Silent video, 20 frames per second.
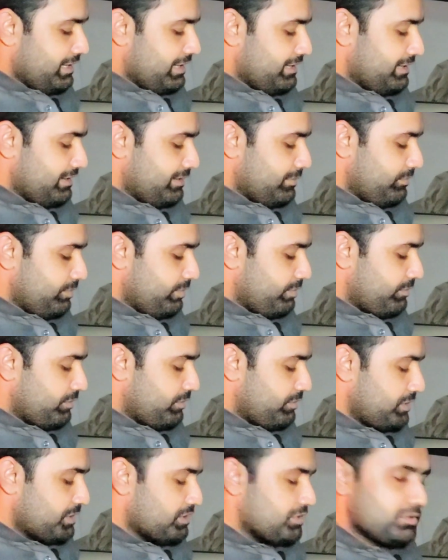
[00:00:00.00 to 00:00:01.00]
And
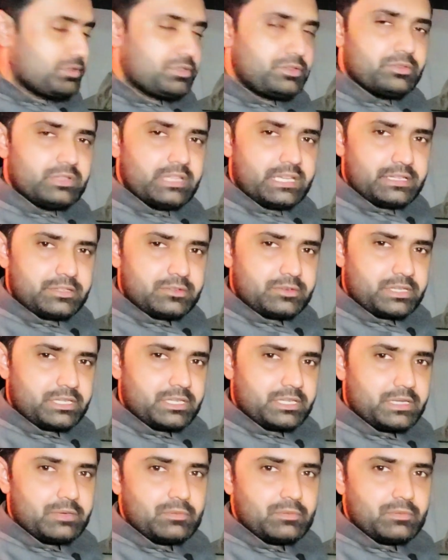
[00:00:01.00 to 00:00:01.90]
before I show you that tray,